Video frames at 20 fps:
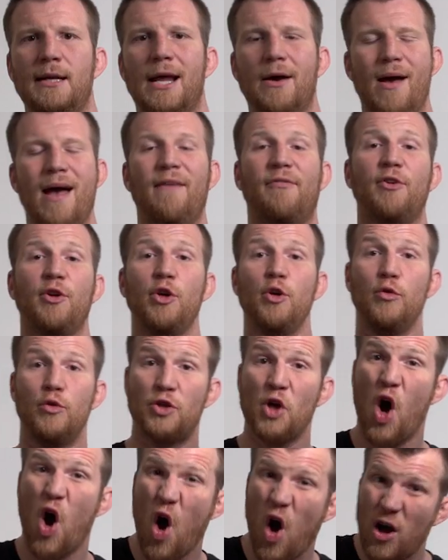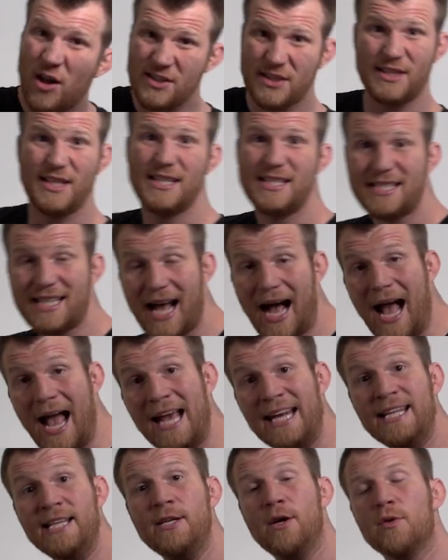Now, after you toss this guy
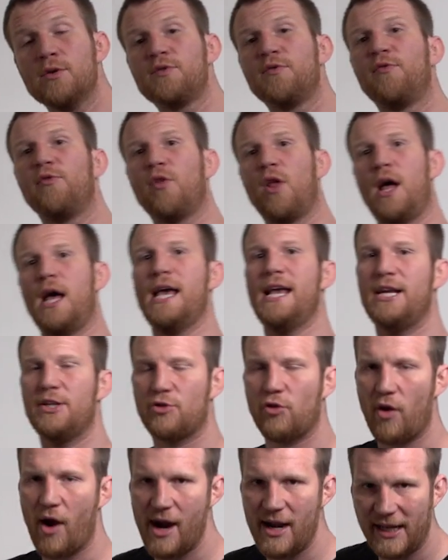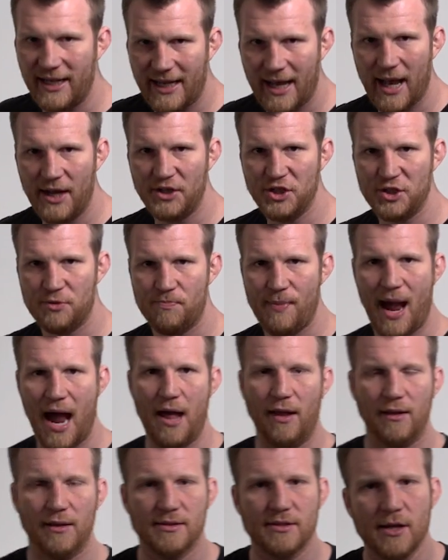and he goes flying trying to catch his
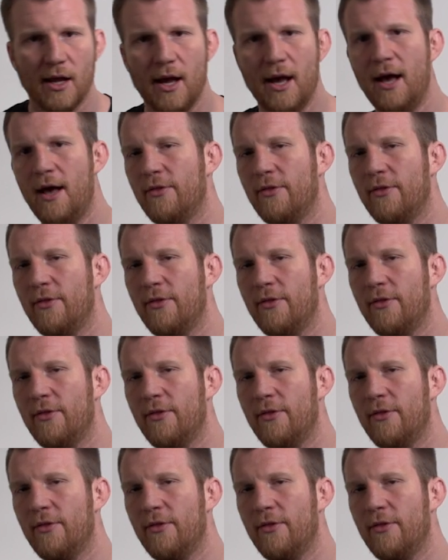balance,